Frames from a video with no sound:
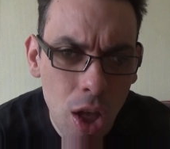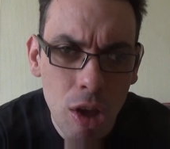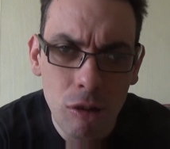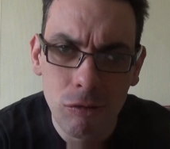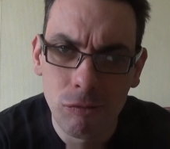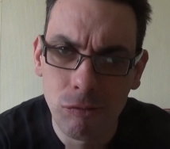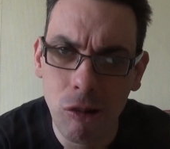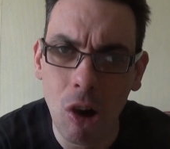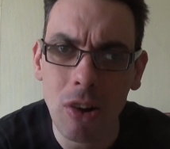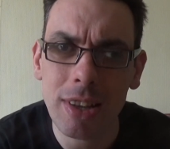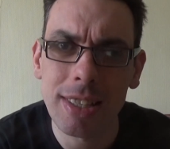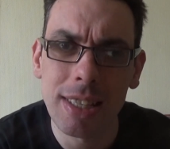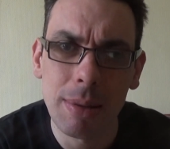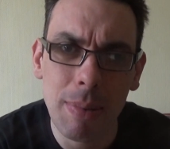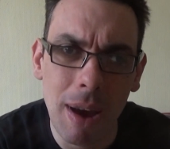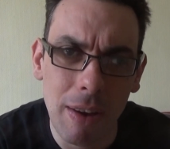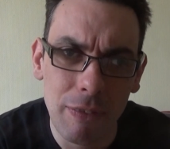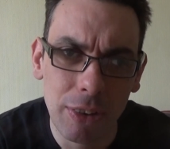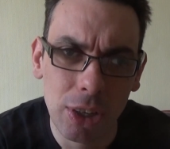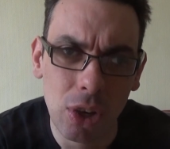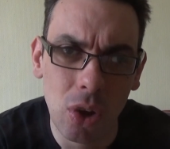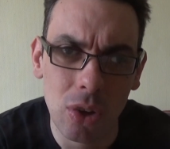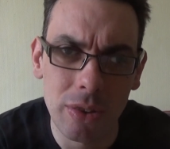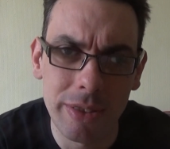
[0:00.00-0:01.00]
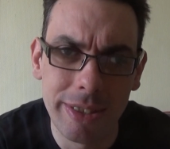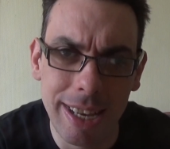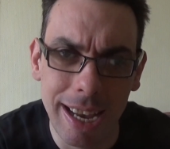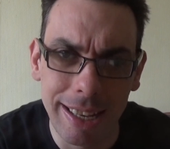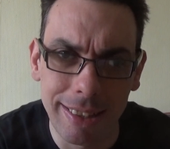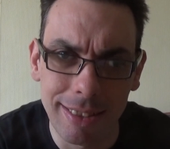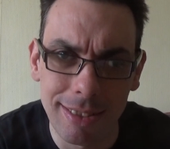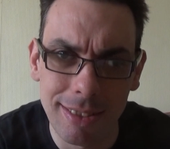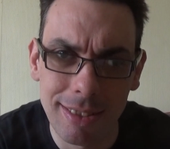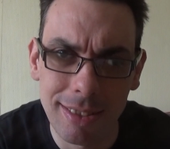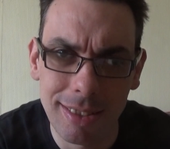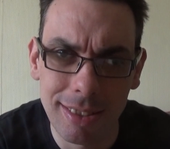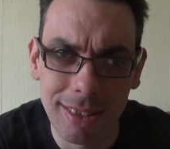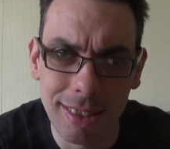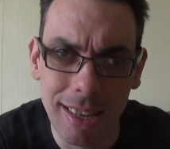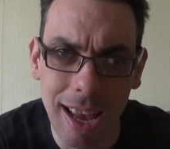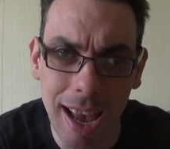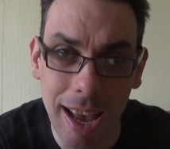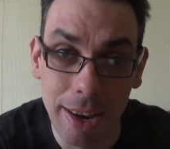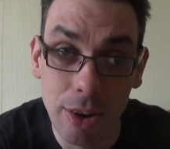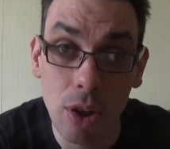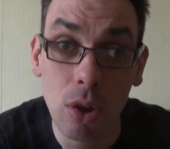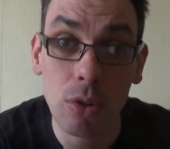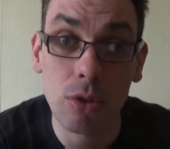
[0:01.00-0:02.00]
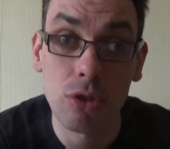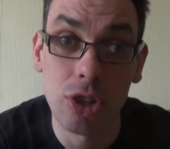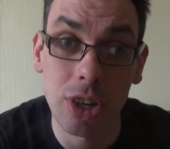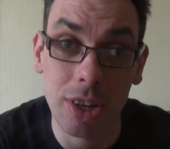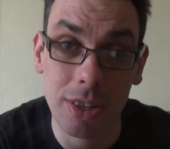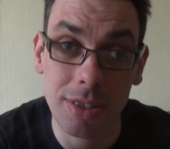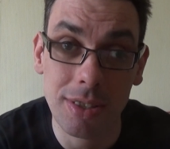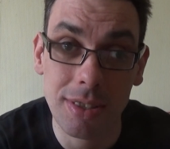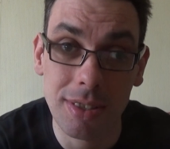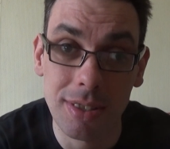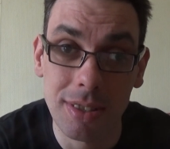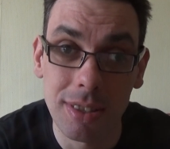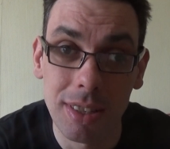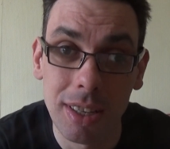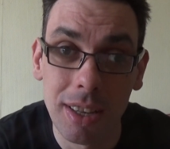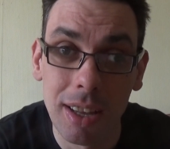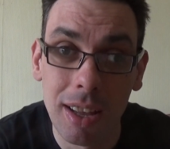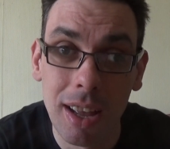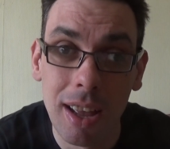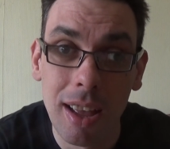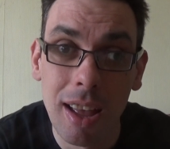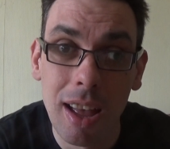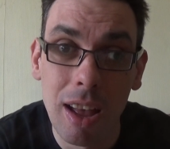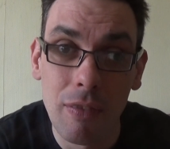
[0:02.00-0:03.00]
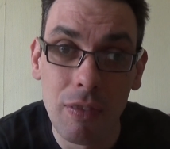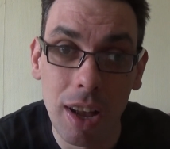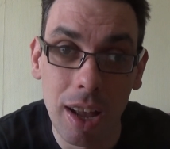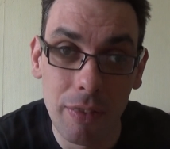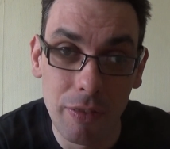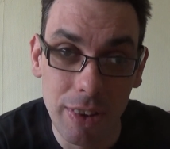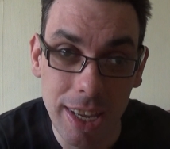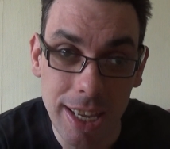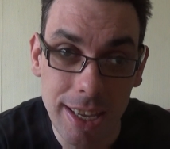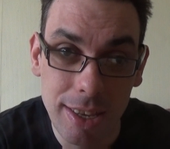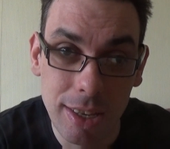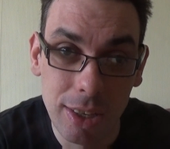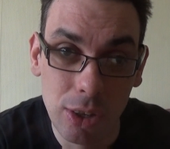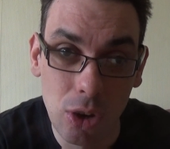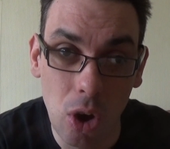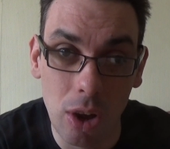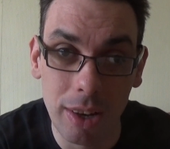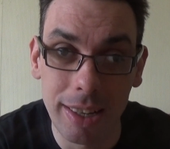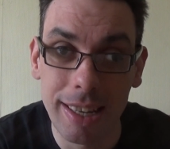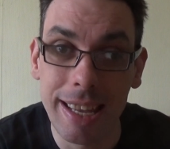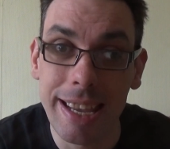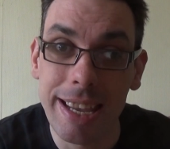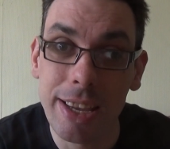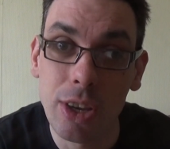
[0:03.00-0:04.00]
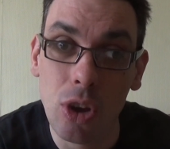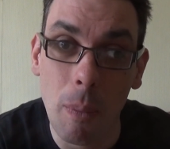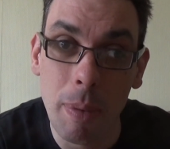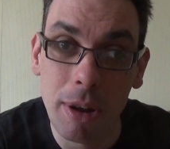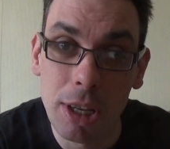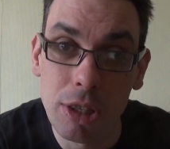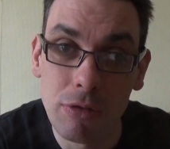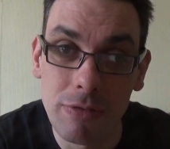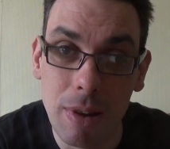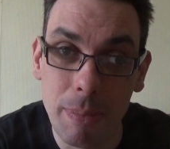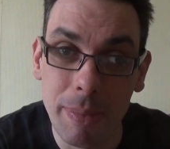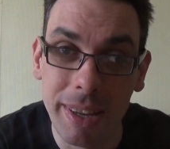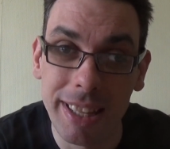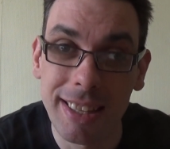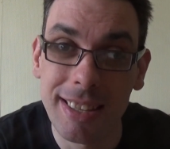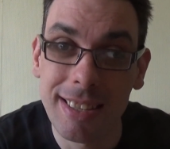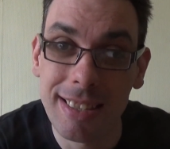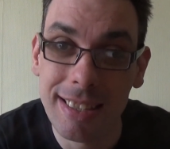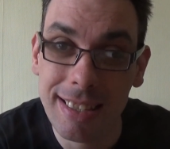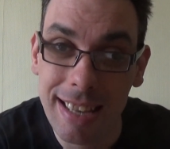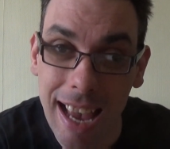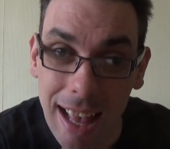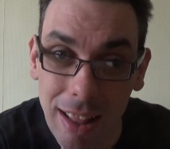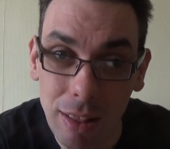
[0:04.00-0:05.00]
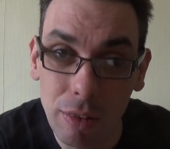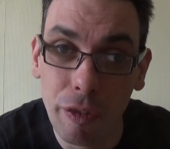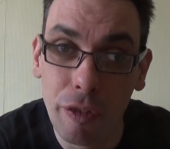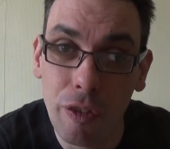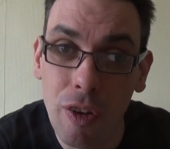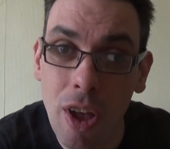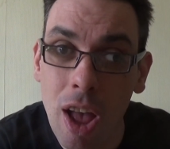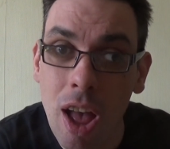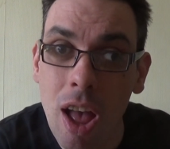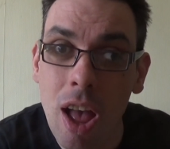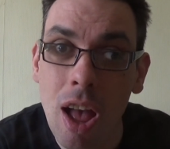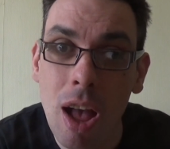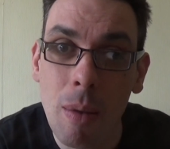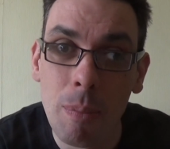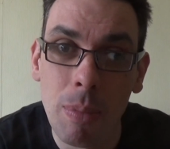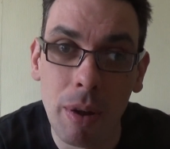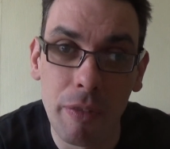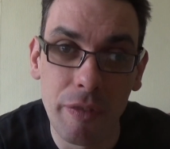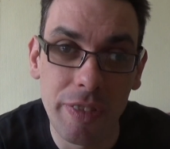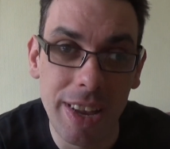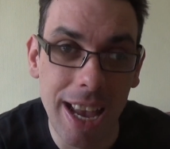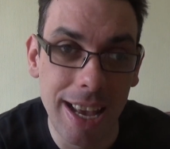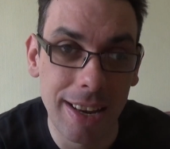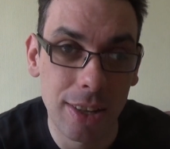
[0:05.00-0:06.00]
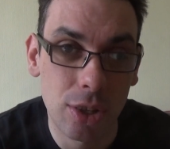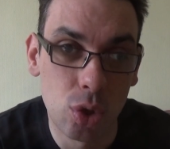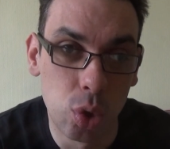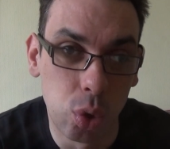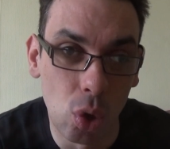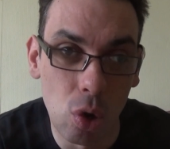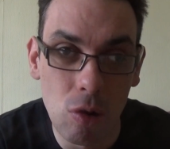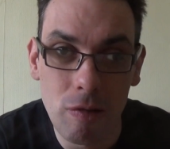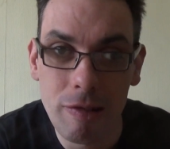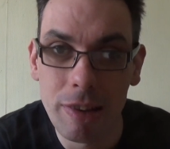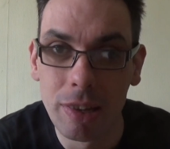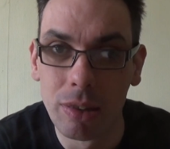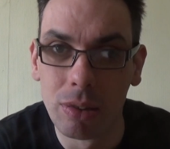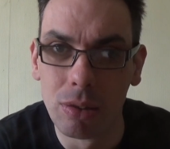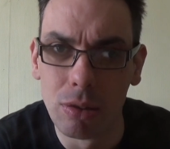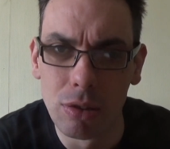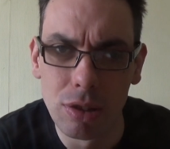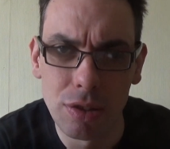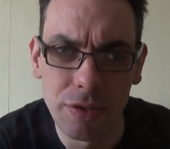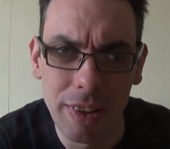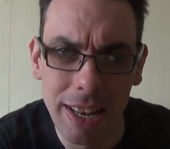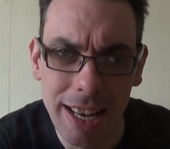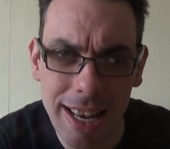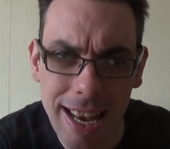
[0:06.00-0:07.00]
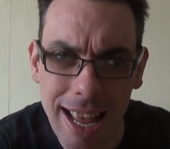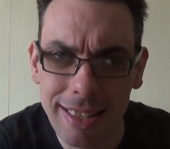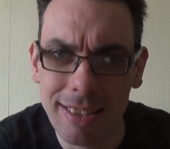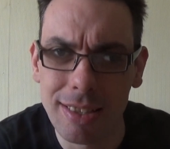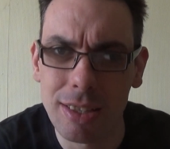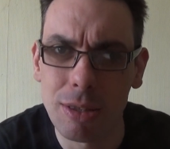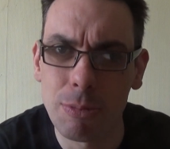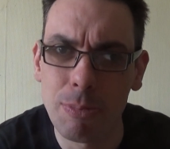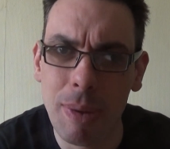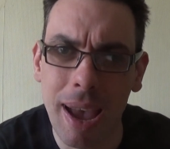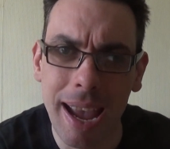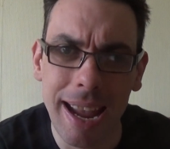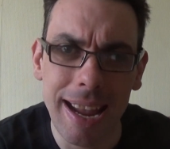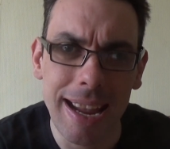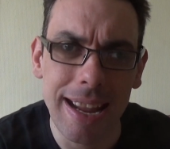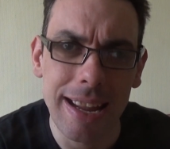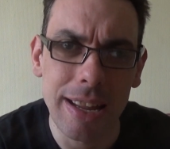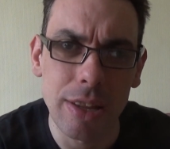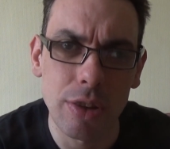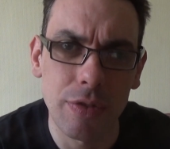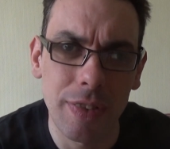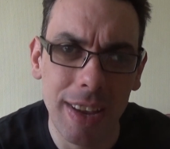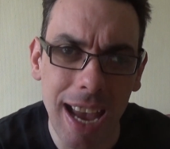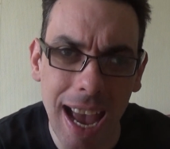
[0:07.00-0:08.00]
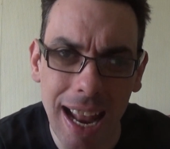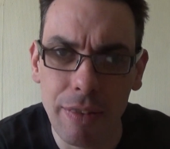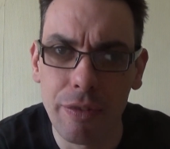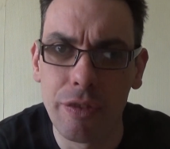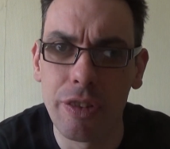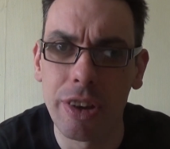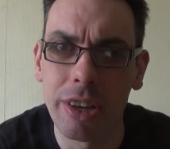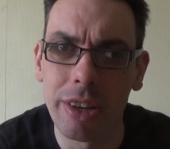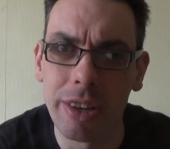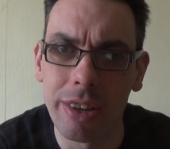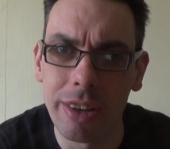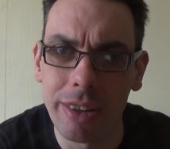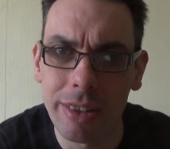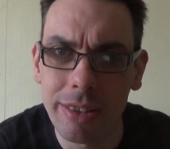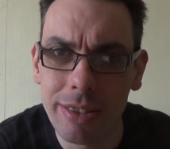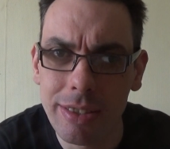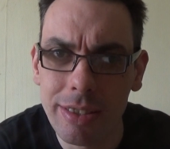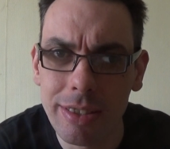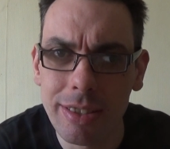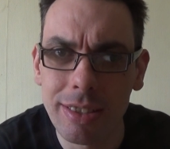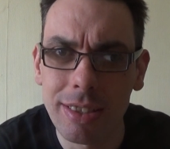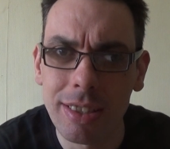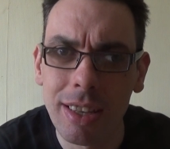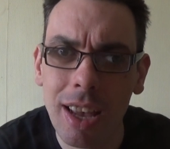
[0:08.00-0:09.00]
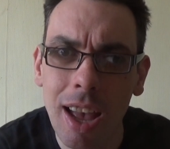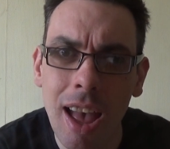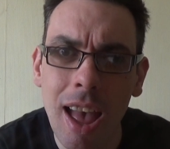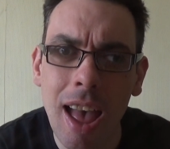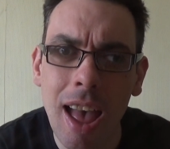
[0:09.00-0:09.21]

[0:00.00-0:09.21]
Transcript: writing about the contents, not just the lead comic strip itself, but the editorials, the letters page, the adverts,